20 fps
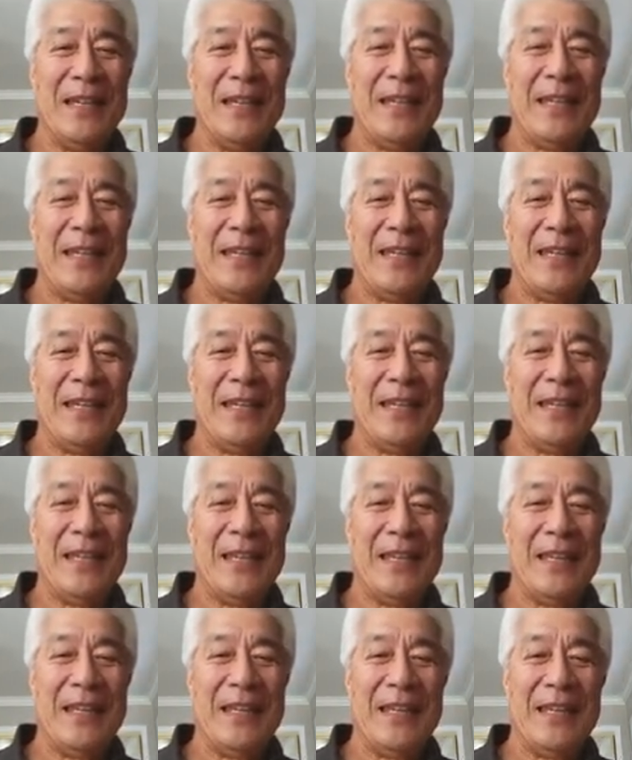
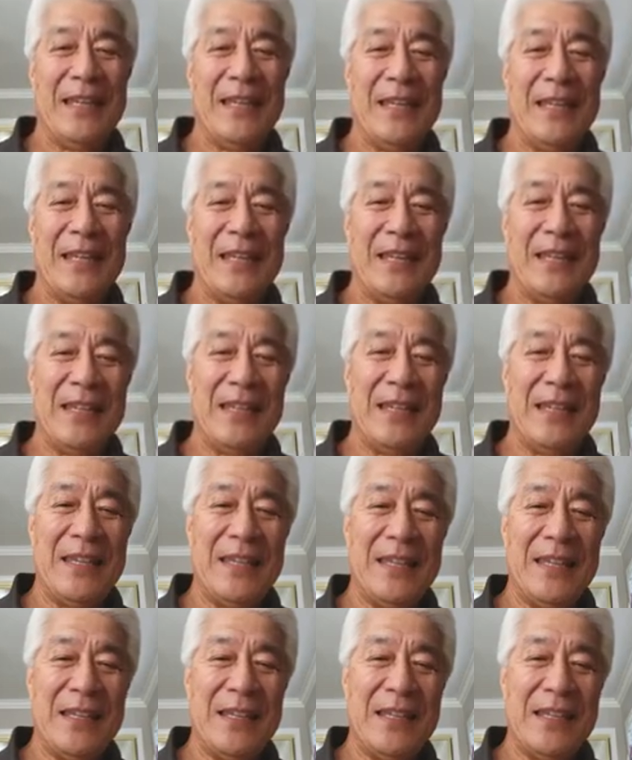
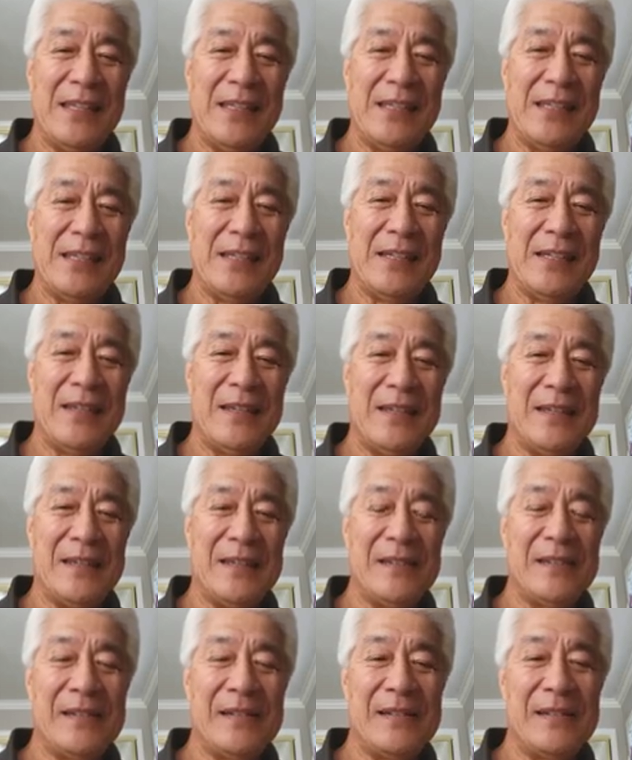
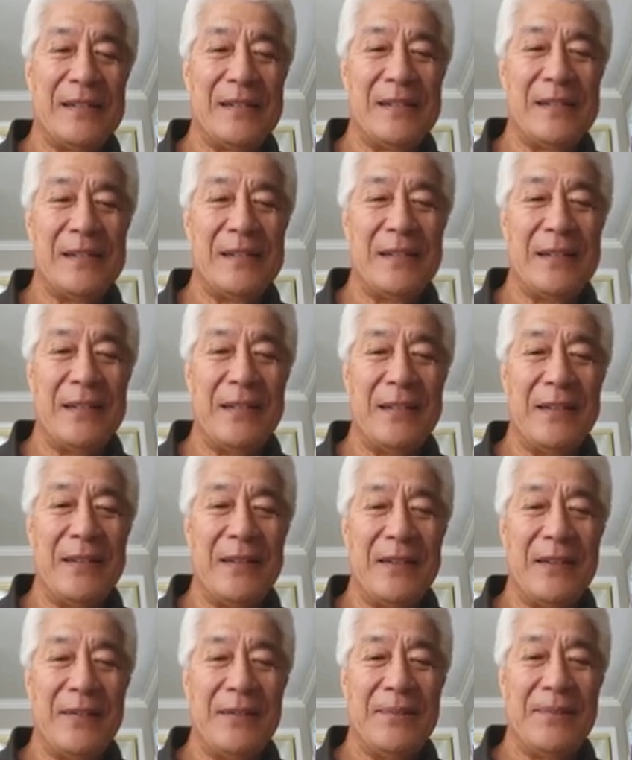
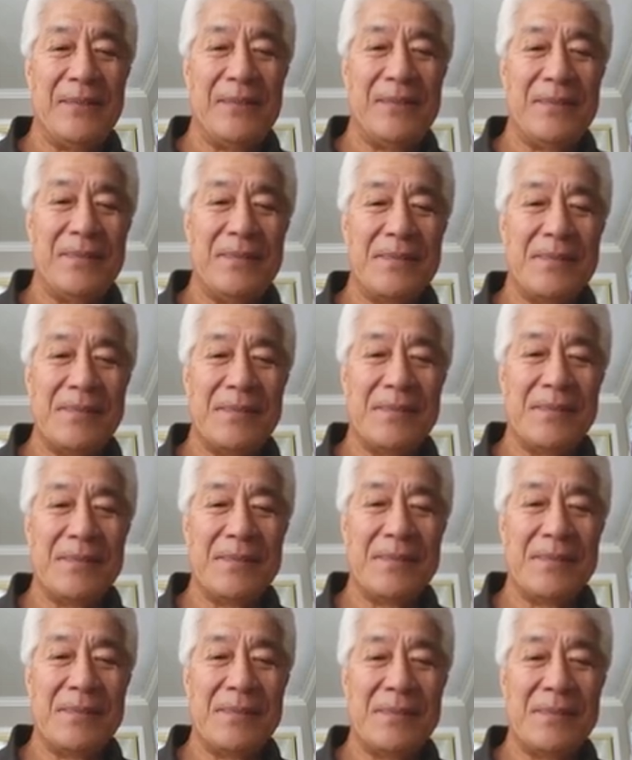
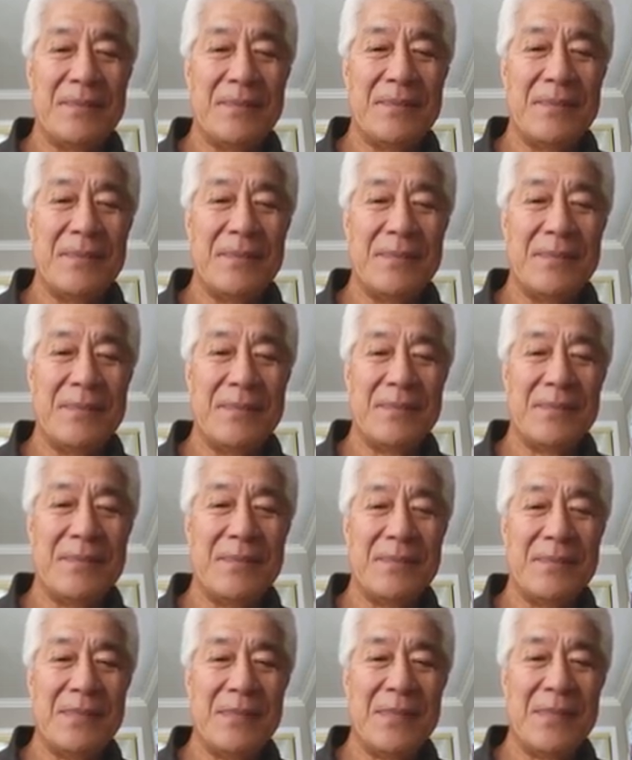
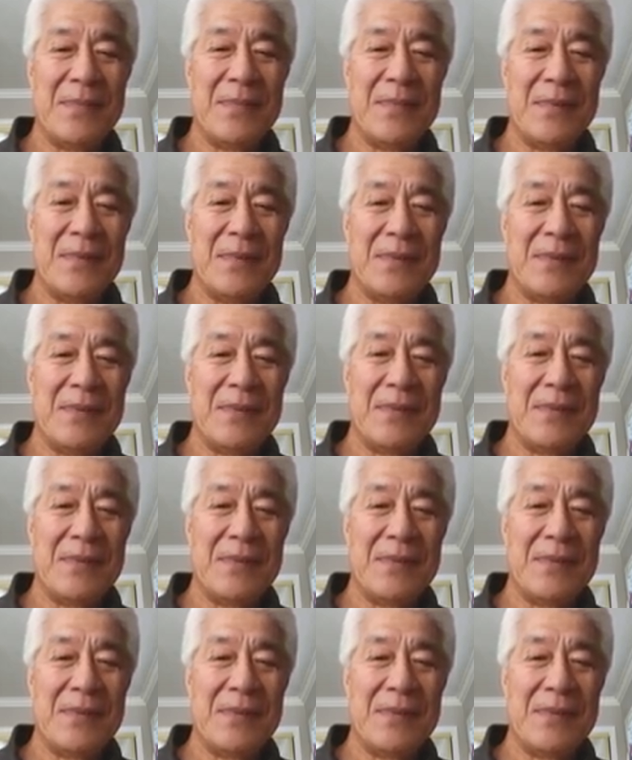No words are spoken by the person on screen.